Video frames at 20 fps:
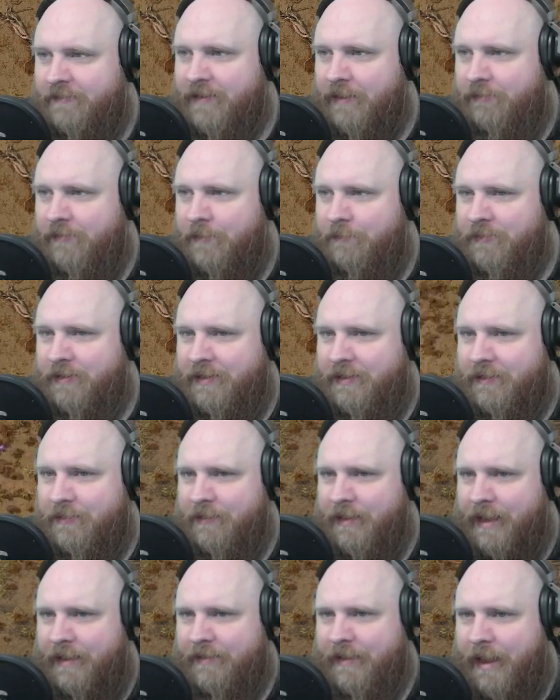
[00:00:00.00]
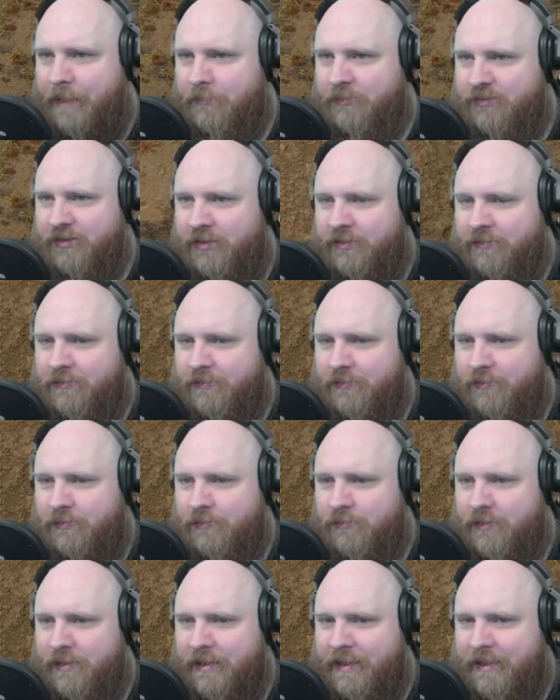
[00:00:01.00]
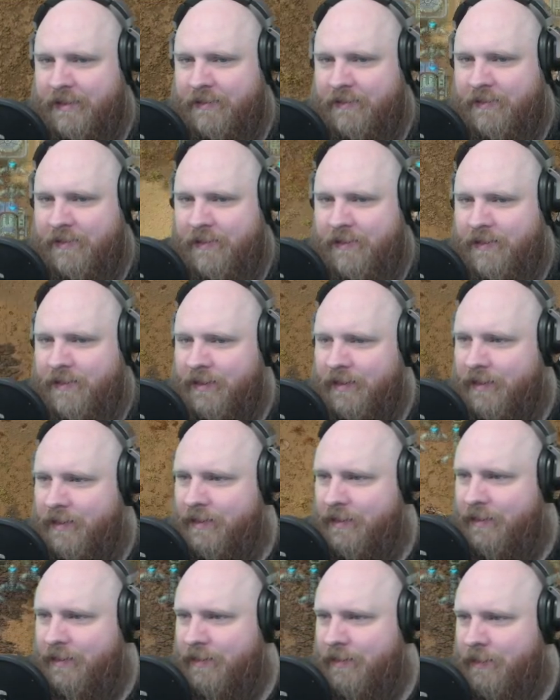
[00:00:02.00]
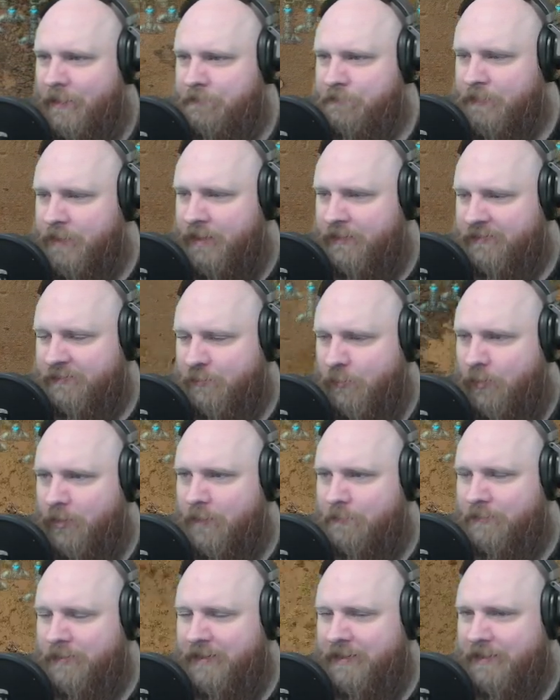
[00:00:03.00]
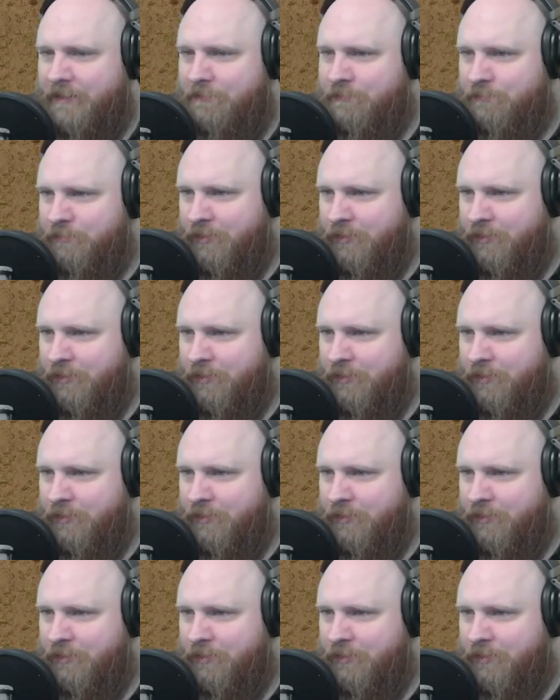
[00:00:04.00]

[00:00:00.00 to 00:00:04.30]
area beacon and how much I could do in a smaller beacon.